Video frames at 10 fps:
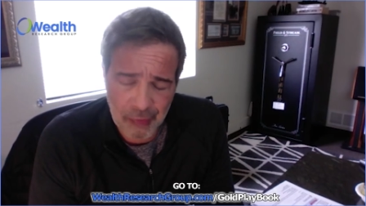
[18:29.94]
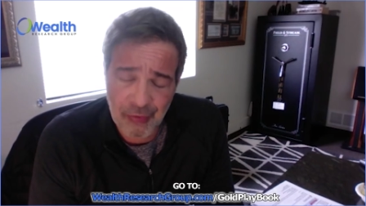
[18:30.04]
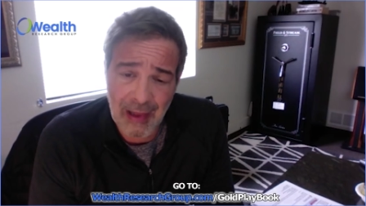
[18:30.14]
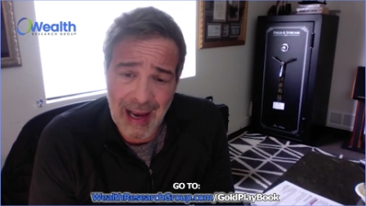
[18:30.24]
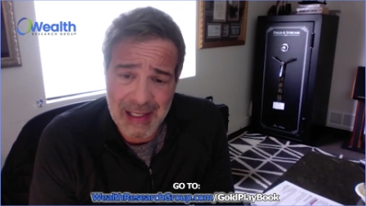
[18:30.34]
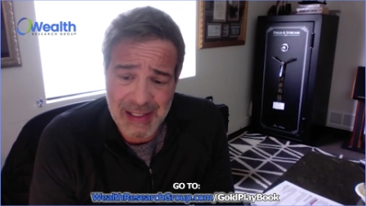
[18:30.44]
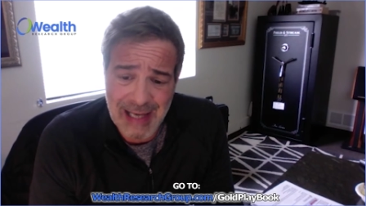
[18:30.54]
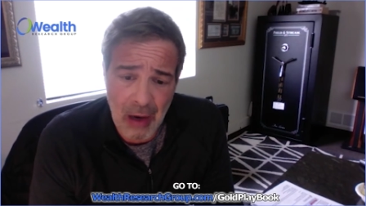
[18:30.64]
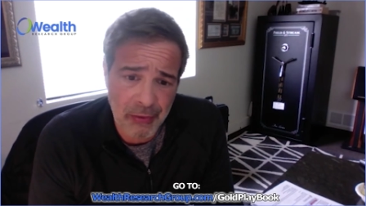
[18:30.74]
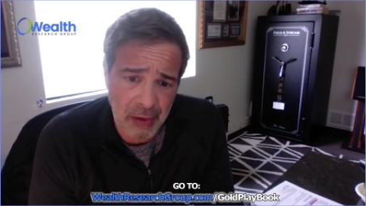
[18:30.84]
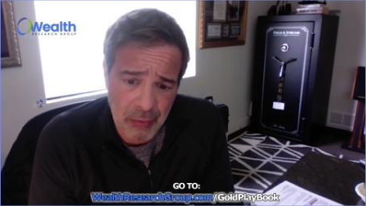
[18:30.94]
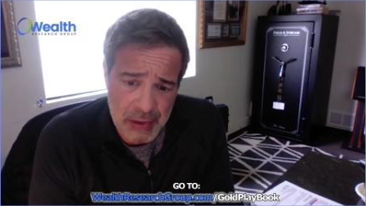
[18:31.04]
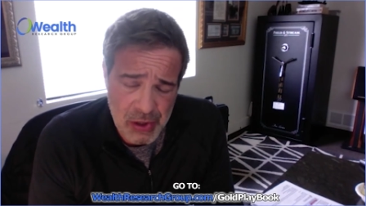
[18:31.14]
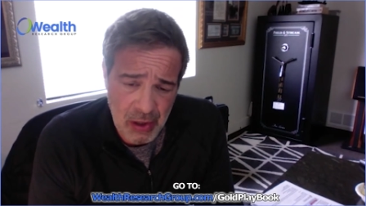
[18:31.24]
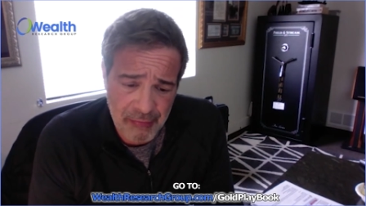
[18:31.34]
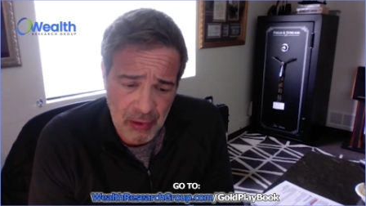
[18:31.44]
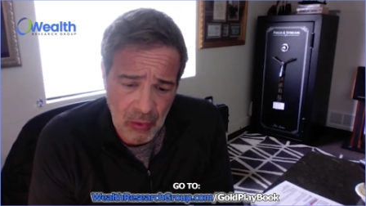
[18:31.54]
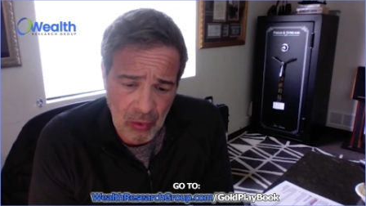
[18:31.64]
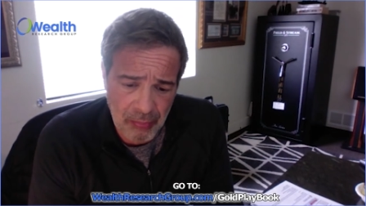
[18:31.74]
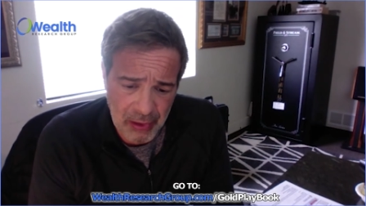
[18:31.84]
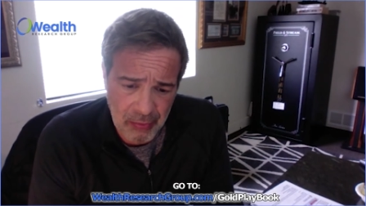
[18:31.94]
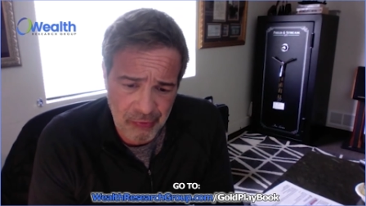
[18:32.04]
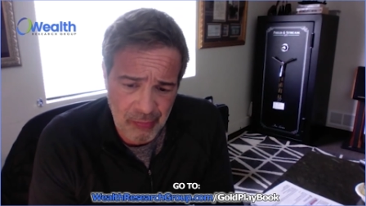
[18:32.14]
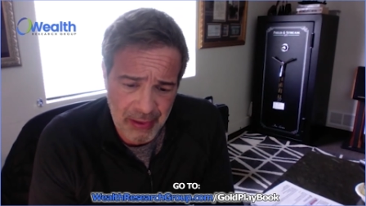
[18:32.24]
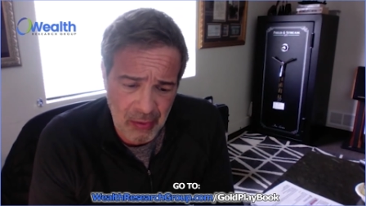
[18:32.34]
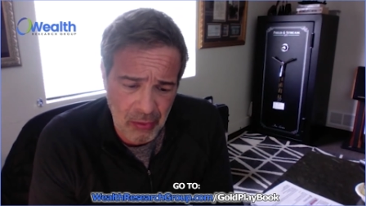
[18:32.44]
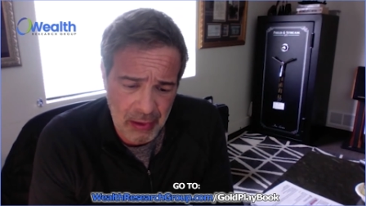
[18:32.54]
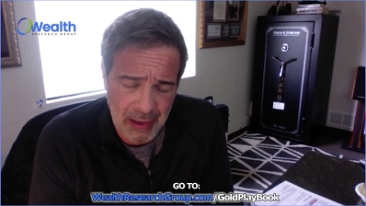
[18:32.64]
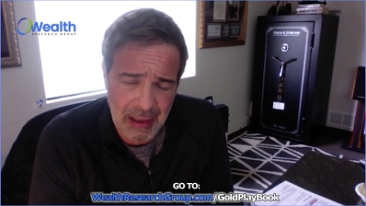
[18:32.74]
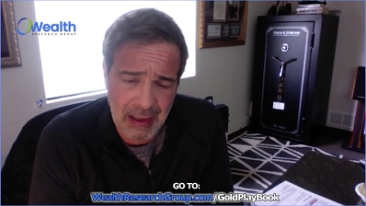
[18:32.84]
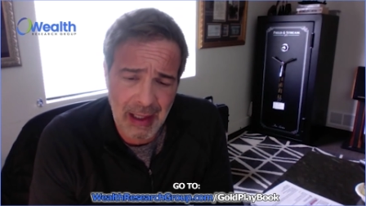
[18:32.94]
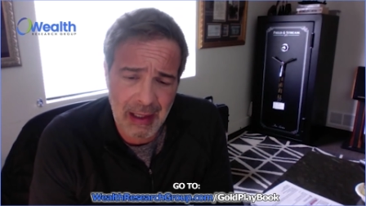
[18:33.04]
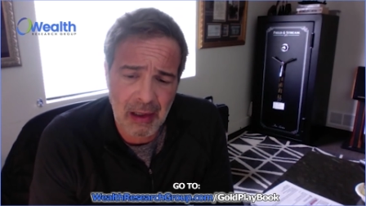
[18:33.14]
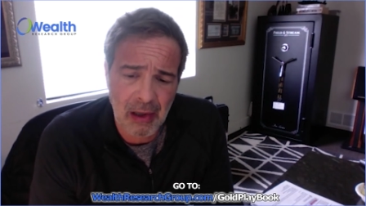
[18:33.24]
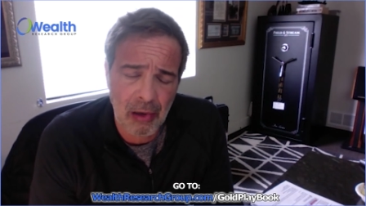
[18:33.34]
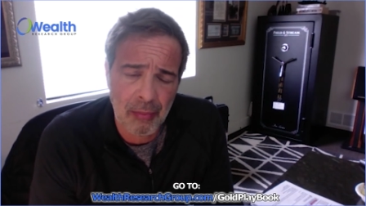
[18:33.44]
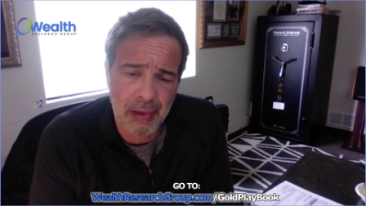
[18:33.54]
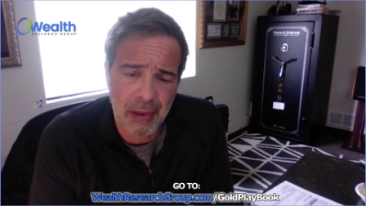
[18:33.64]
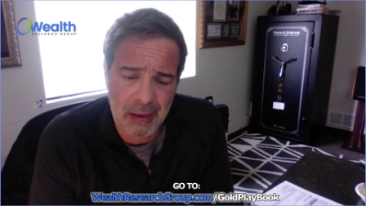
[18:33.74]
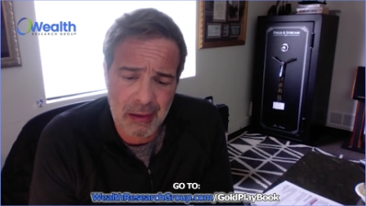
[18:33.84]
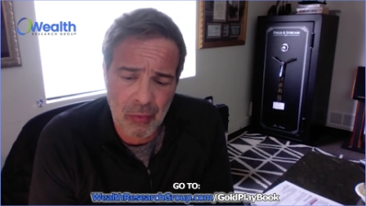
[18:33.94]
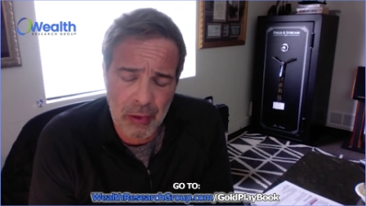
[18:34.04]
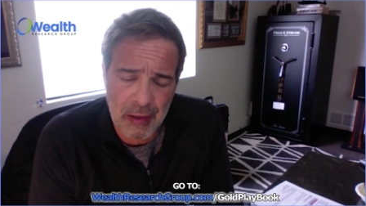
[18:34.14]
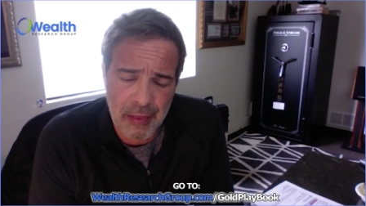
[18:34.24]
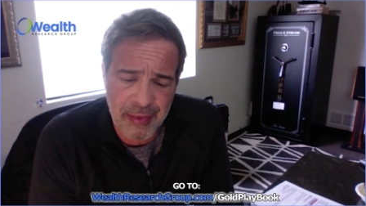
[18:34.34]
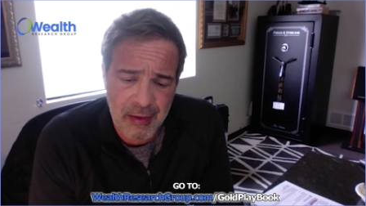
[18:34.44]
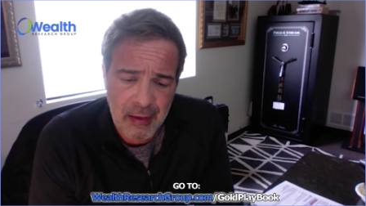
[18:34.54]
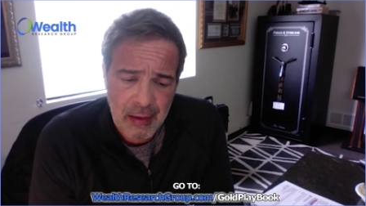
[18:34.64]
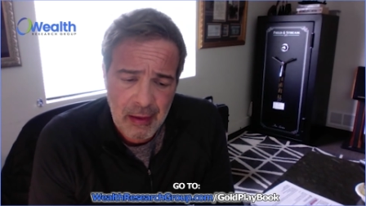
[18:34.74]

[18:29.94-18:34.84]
that was the last down year we saw for gold, but it was a big one. And it culminated with